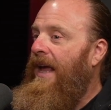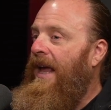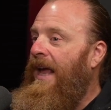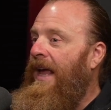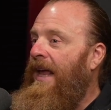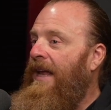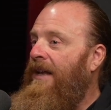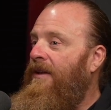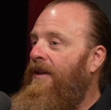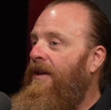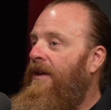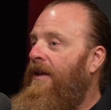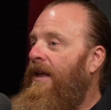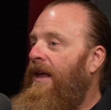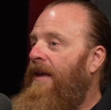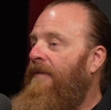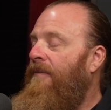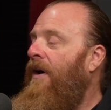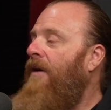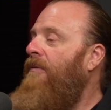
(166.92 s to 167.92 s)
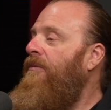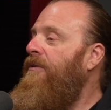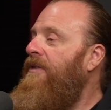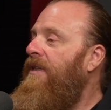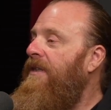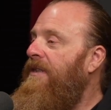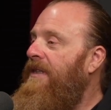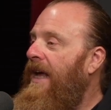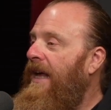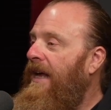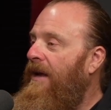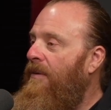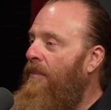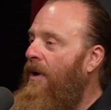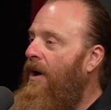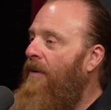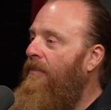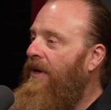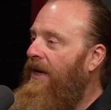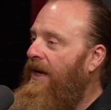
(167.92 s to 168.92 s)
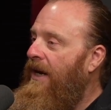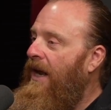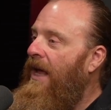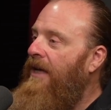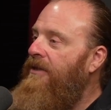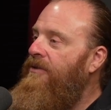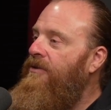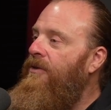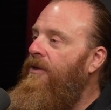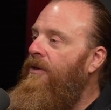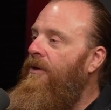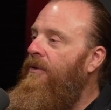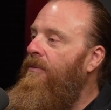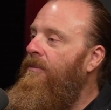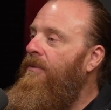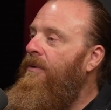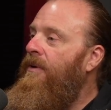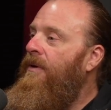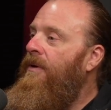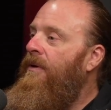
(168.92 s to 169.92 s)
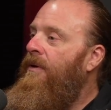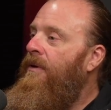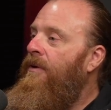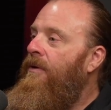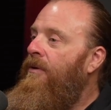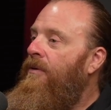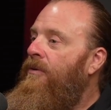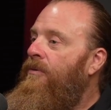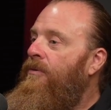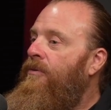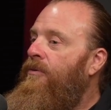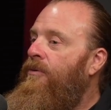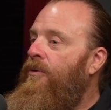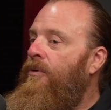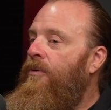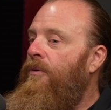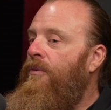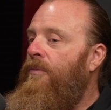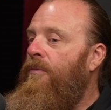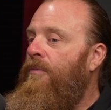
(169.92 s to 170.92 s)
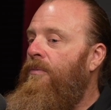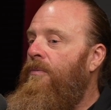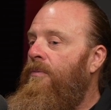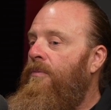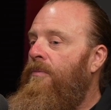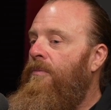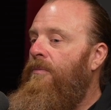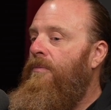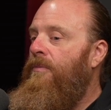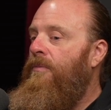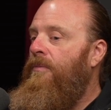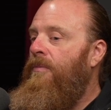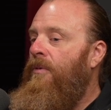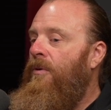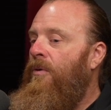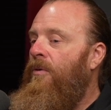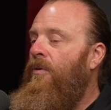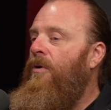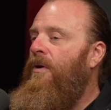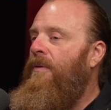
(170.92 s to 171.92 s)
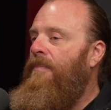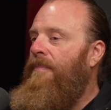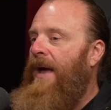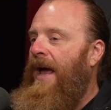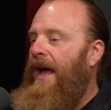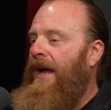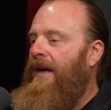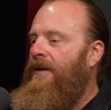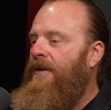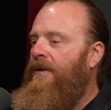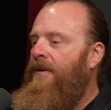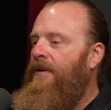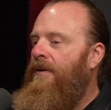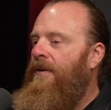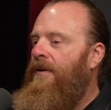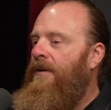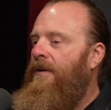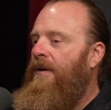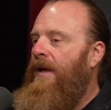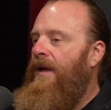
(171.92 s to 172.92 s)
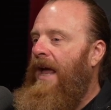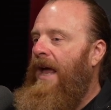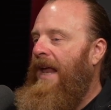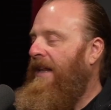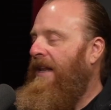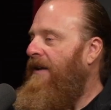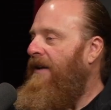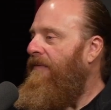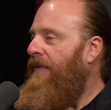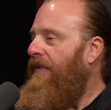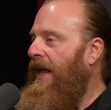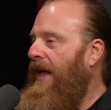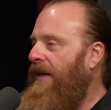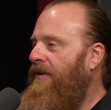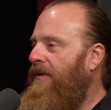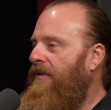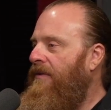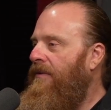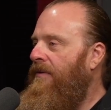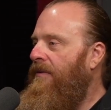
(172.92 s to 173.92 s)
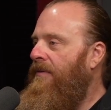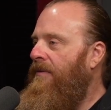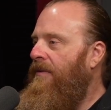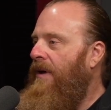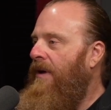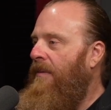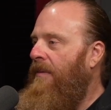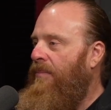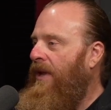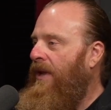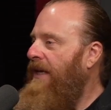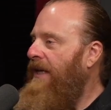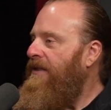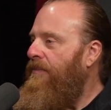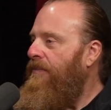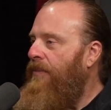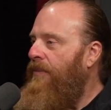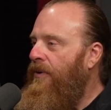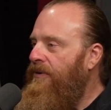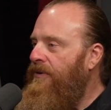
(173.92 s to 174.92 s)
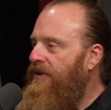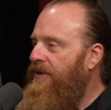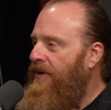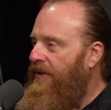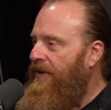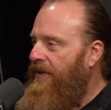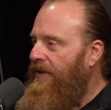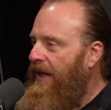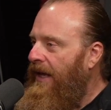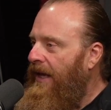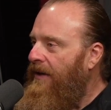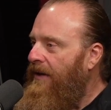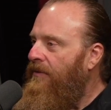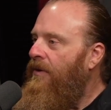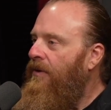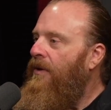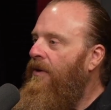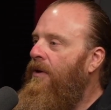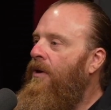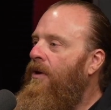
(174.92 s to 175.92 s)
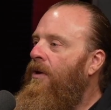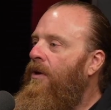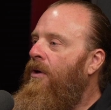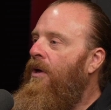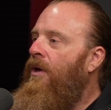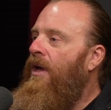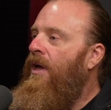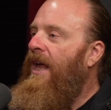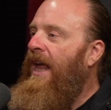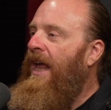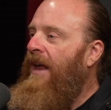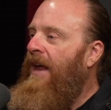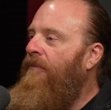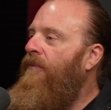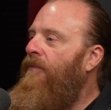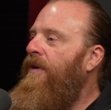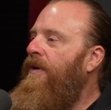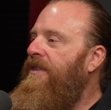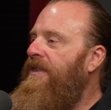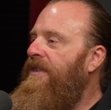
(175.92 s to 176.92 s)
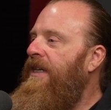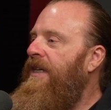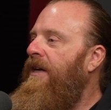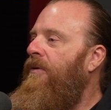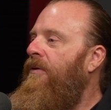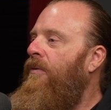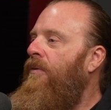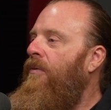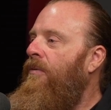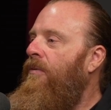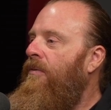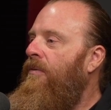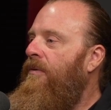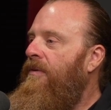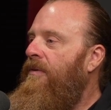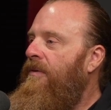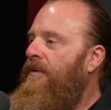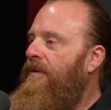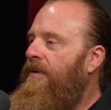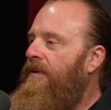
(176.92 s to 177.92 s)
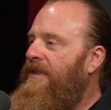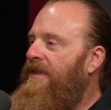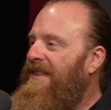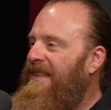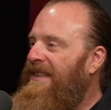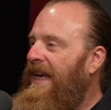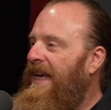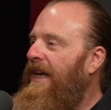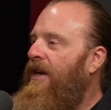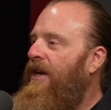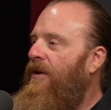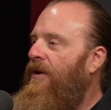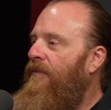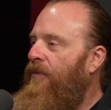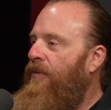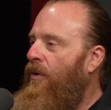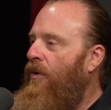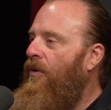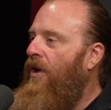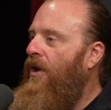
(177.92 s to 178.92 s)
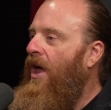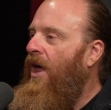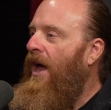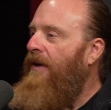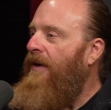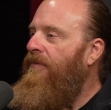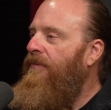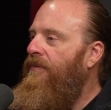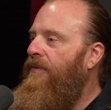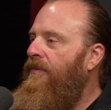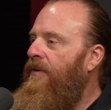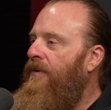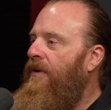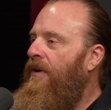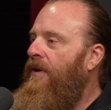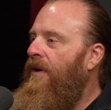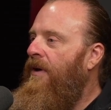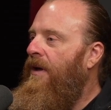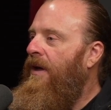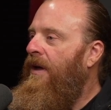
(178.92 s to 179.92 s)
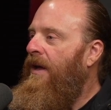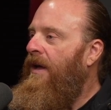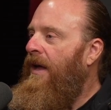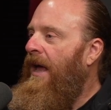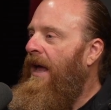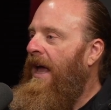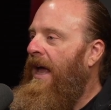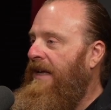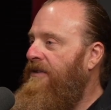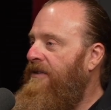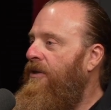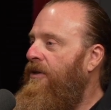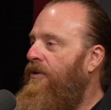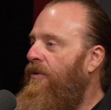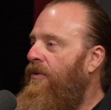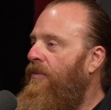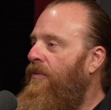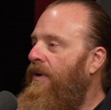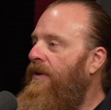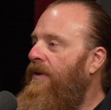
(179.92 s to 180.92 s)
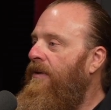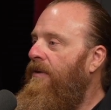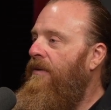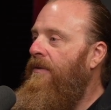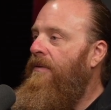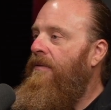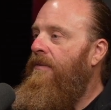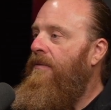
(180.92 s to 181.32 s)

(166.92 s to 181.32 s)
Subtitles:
And if I was to take a moment and ask you to look back at an event, a place, a person, a thing, every single second of your life has to do with